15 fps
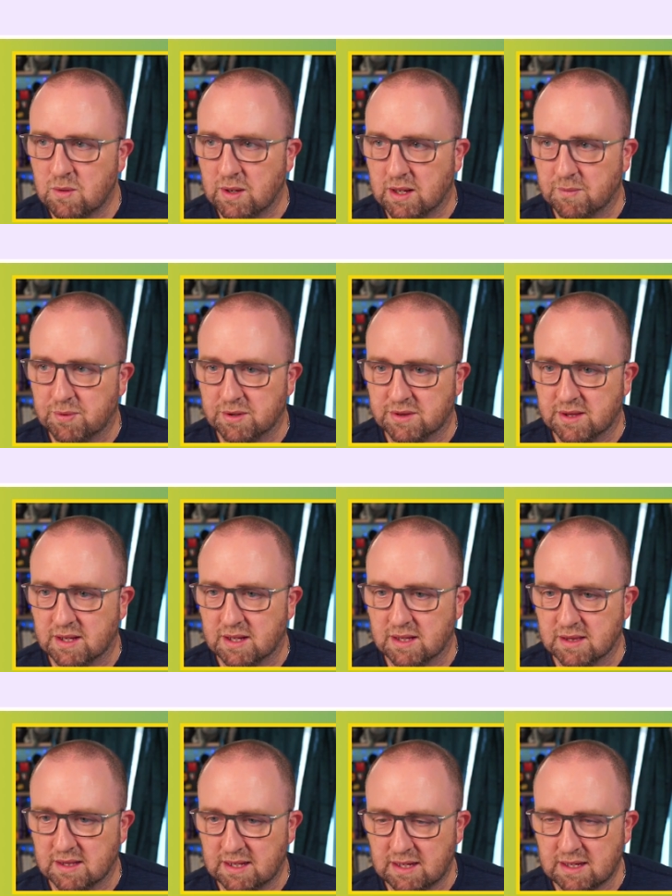We could put the
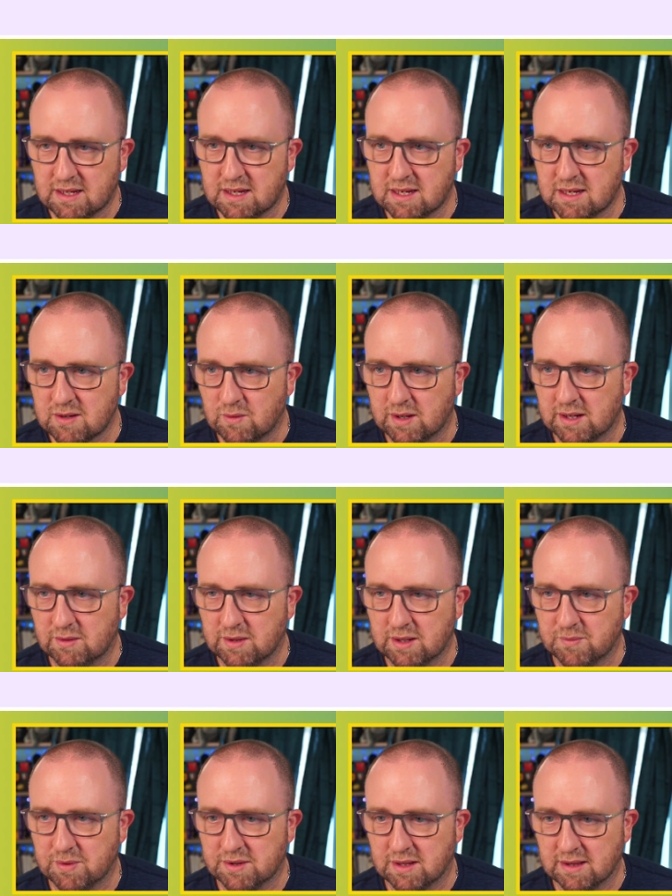link. Well, we
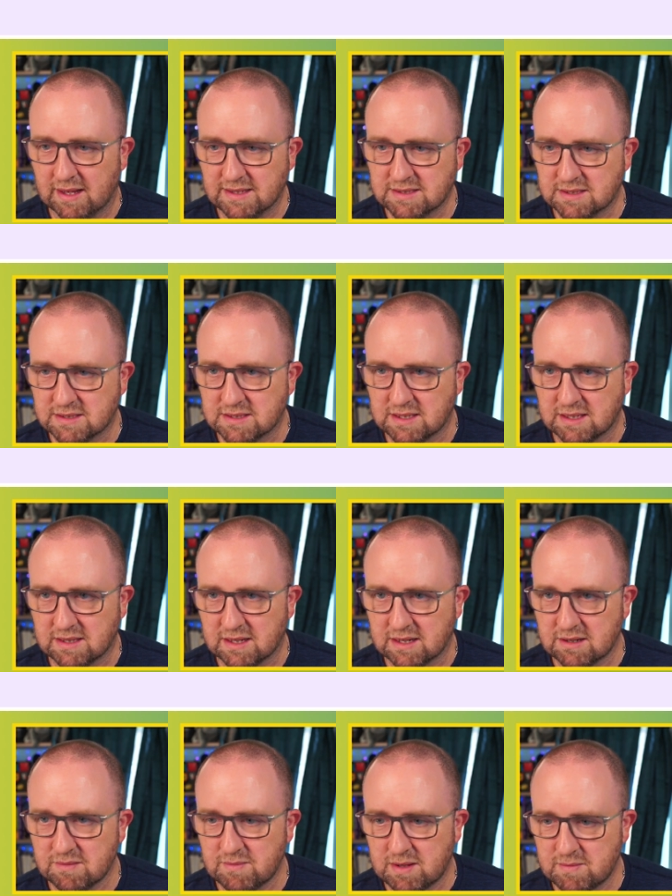could put the licensing
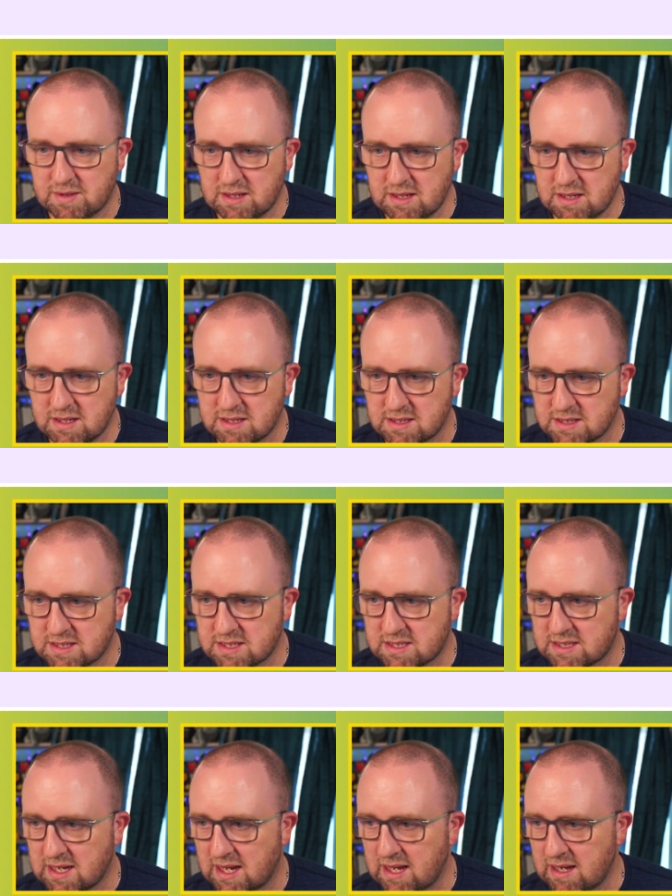there maybe
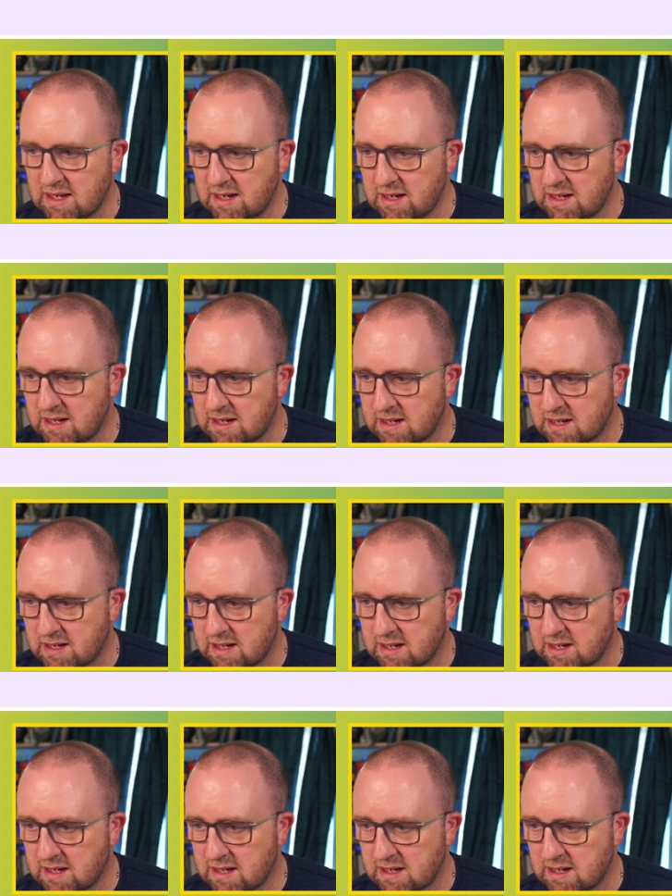instead.